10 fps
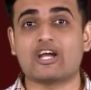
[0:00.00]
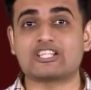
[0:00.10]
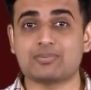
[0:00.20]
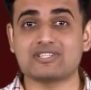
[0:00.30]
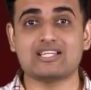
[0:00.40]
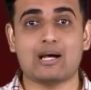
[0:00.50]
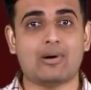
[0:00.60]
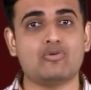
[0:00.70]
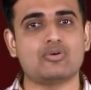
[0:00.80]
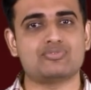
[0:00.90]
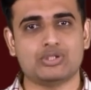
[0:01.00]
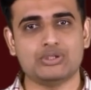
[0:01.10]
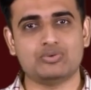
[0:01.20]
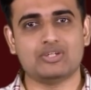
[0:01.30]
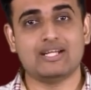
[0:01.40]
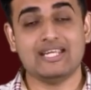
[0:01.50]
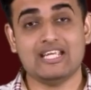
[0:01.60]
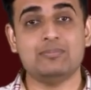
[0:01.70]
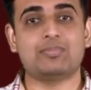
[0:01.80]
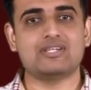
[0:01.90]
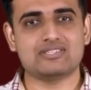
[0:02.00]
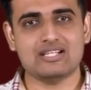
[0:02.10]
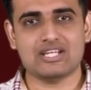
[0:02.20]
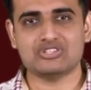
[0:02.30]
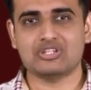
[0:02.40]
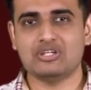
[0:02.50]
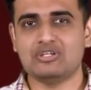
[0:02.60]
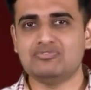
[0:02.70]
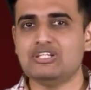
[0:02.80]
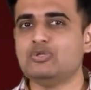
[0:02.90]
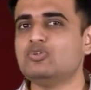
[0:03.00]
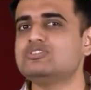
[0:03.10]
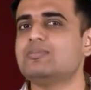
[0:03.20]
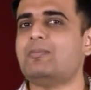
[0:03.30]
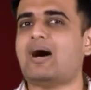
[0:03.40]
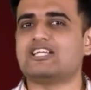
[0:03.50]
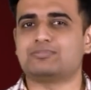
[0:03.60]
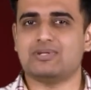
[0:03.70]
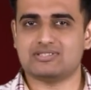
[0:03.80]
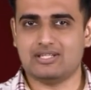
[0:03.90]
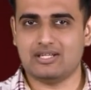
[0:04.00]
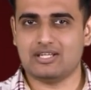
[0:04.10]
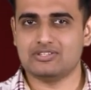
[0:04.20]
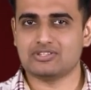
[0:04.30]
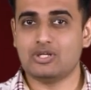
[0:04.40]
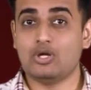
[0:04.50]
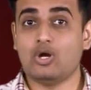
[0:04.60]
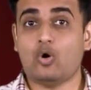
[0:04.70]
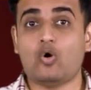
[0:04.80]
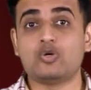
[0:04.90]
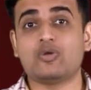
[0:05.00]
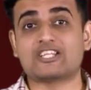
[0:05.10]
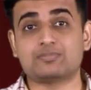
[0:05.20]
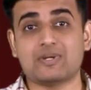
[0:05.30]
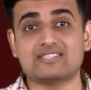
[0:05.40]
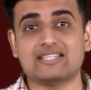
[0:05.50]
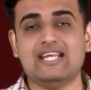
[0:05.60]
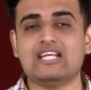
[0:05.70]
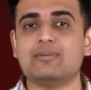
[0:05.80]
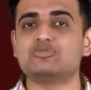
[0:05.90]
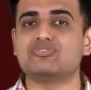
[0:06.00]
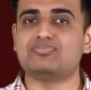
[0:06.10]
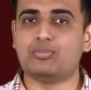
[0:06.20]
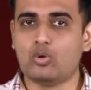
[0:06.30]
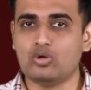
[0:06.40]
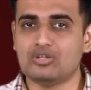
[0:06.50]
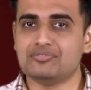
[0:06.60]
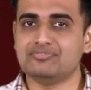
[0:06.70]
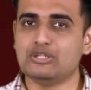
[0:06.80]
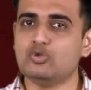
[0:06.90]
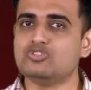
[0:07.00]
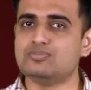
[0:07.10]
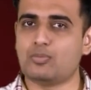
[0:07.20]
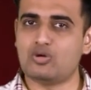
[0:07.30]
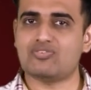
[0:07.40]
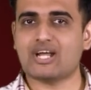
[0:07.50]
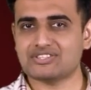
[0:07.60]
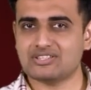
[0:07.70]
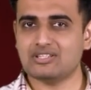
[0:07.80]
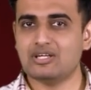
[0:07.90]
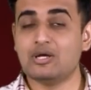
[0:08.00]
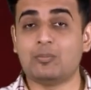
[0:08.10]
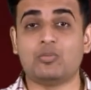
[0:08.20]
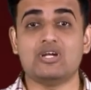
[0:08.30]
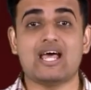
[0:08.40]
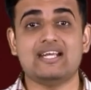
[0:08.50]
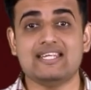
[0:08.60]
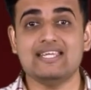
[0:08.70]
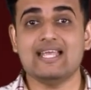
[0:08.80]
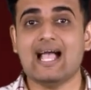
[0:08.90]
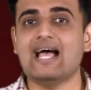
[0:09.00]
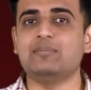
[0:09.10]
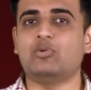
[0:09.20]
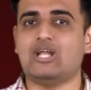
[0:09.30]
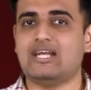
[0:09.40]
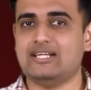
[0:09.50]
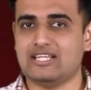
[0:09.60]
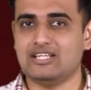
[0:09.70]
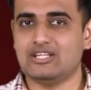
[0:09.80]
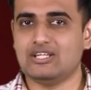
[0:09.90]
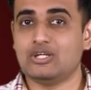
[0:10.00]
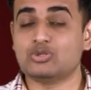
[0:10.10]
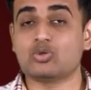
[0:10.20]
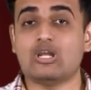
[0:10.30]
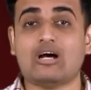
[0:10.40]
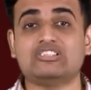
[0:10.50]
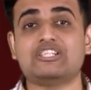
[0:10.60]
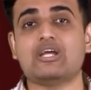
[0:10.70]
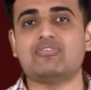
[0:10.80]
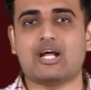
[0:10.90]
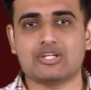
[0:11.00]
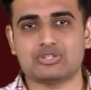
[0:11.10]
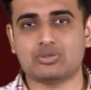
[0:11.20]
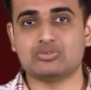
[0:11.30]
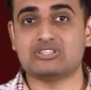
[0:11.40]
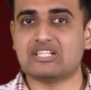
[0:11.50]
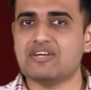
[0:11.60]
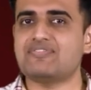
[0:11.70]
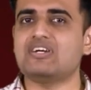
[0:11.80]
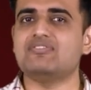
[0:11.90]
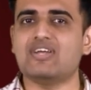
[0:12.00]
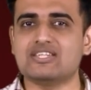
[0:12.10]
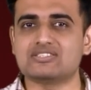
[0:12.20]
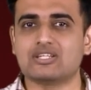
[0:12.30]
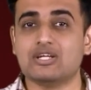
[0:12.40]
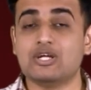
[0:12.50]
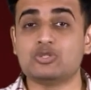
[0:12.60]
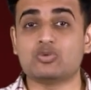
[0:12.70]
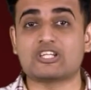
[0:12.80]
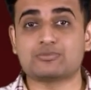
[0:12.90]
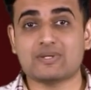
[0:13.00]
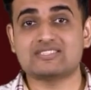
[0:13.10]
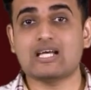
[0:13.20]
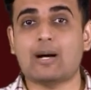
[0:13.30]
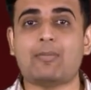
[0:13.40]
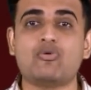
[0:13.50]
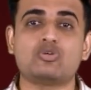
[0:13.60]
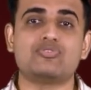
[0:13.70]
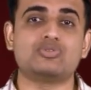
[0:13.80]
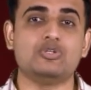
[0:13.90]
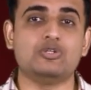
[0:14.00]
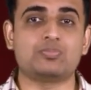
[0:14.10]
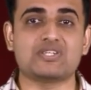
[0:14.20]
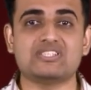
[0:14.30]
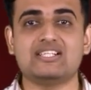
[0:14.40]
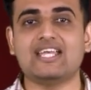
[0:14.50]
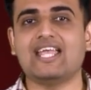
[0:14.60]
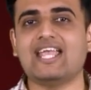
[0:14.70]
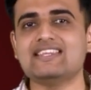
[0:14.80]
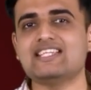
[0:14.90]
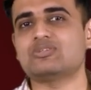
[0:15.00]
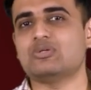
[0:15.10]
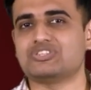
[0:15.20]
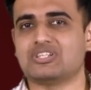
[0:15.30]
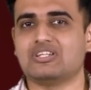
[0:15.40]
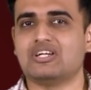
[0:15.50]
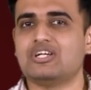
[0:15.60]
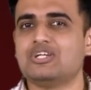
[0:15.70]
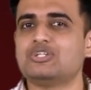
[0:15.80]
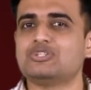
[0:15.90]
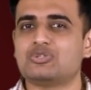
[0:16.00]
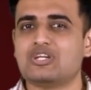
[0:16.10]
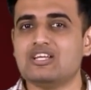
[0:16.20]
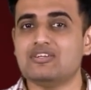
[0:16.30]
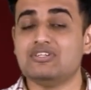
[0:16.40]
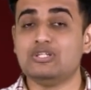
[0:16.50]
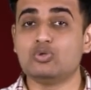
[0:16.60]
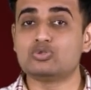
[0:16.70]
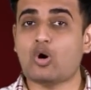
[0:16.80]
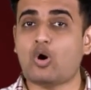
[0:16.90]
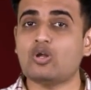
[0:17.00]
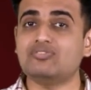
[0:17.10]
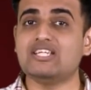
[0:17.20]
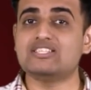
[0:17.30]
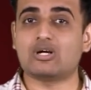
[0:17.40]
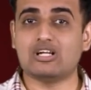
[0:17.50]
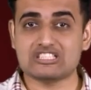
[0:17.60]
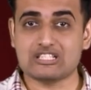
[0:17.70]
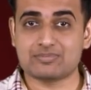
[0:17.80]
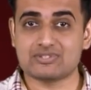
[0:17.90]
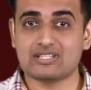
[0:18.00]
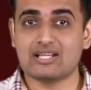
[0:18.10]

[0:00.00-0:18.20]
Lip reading: to express the amount of solute in percentage, we'll use mass percent. Or to express in terms of mole, we'll use mole fraction, molarity and molality. So now that you have understood the different ways to express the amount of solute present in the solution, today we'll use all of these concepts